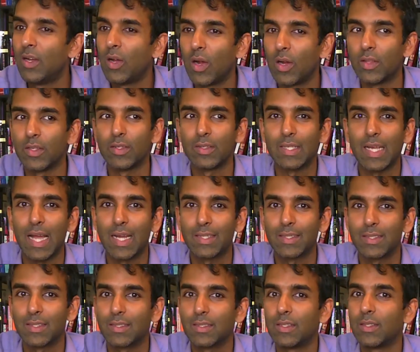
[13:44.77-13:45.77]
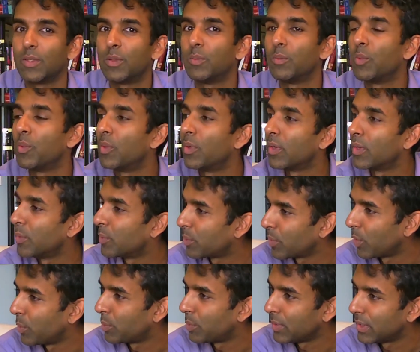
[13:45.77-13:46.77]
Are there tactics that are more
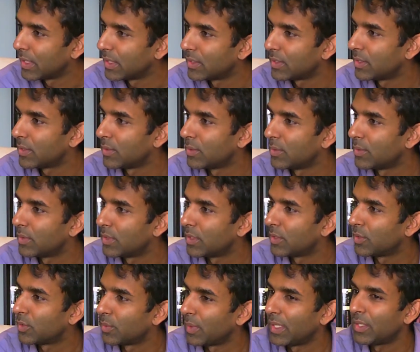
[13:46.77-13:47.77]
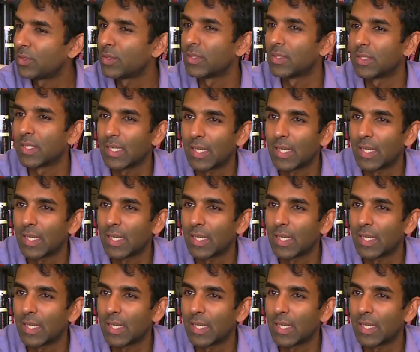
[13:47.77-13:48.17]
appropriate to situations?